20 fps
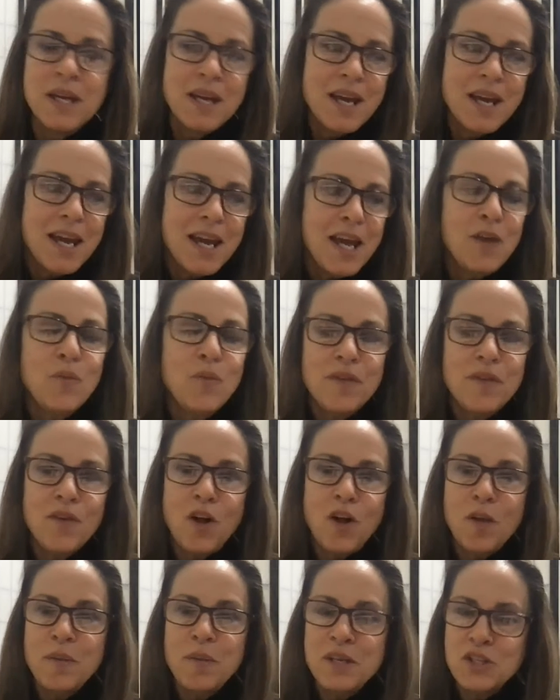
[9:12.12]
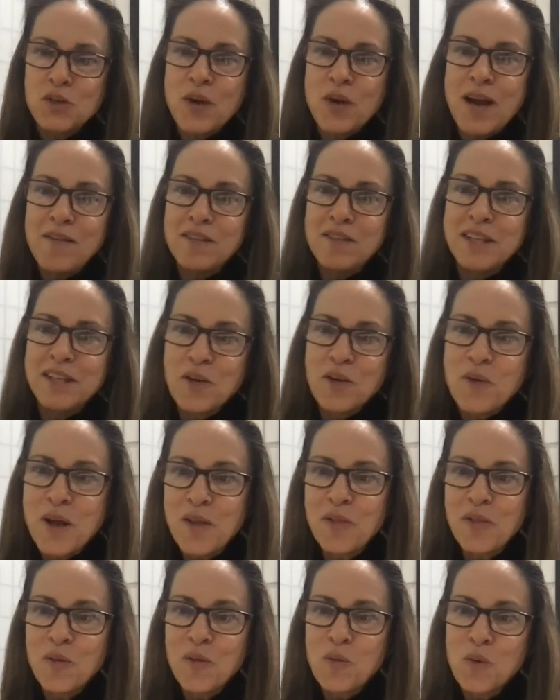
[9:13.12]
and we've all been traveling
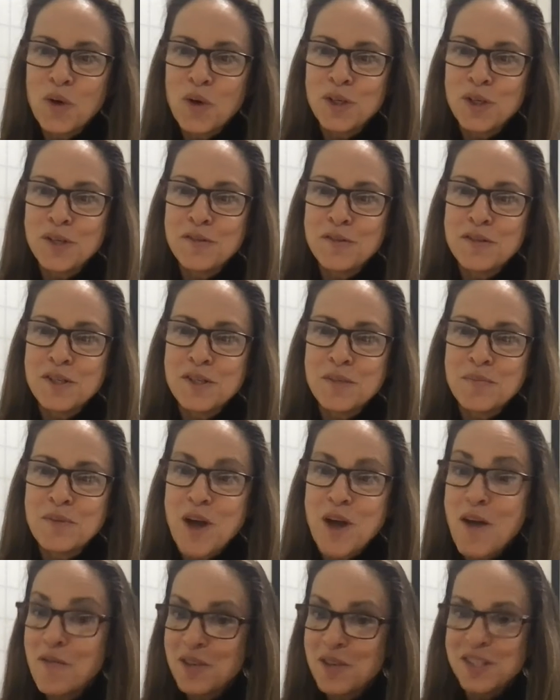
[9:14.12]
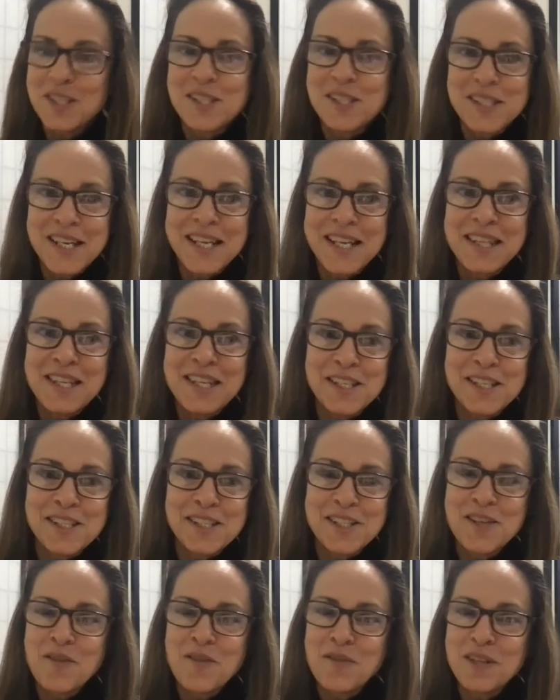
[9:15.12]
around the world to conferences like
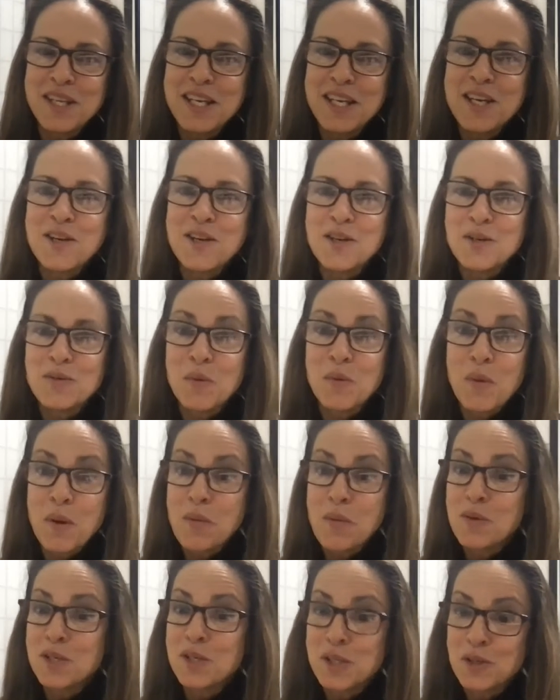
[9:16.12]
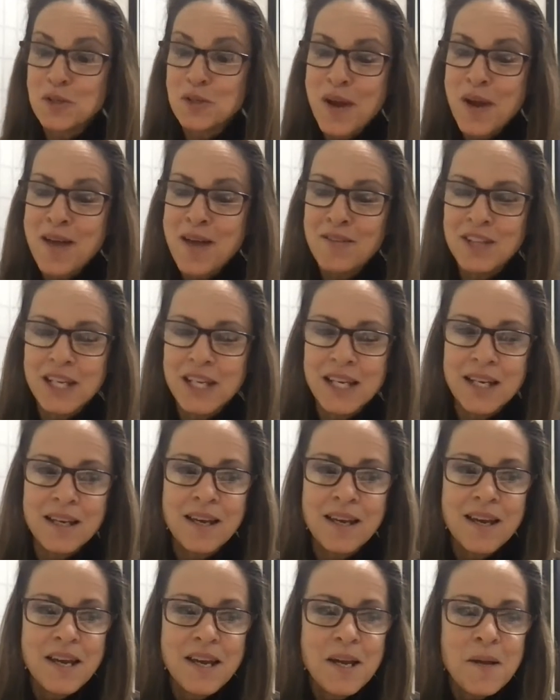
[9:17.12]
this over the years when we were still
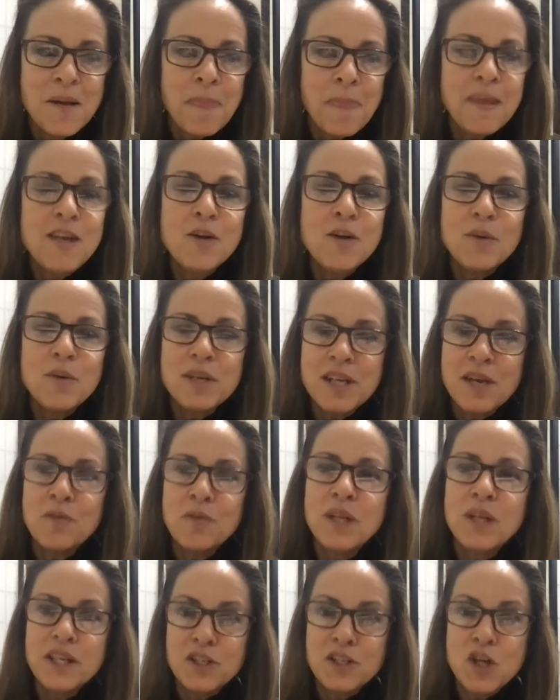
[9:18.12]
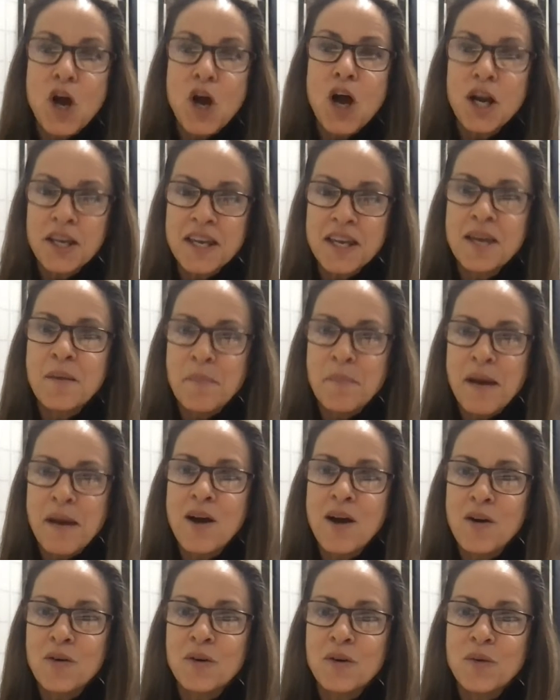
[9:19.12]
traveling, and really talking
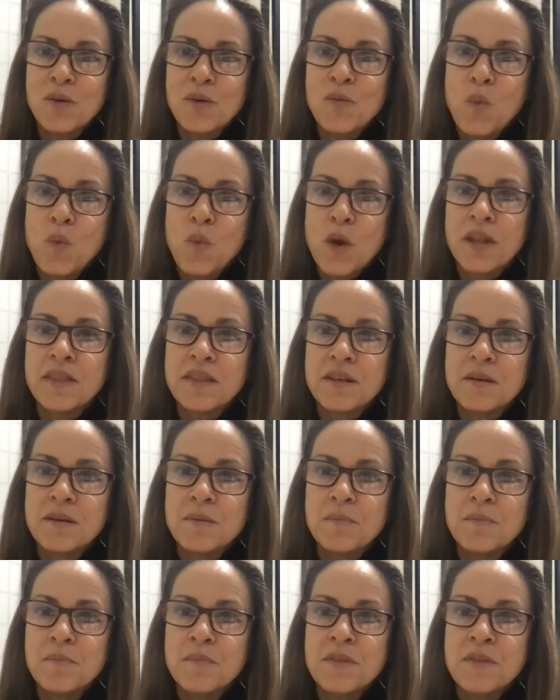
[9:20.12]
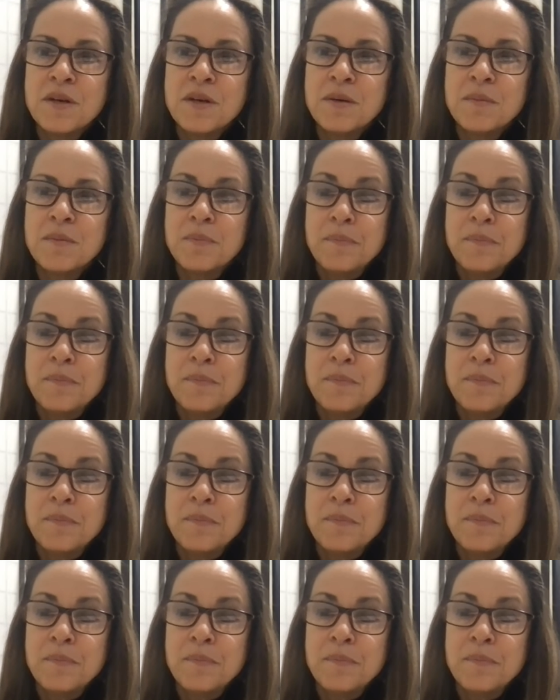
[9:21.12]
about what the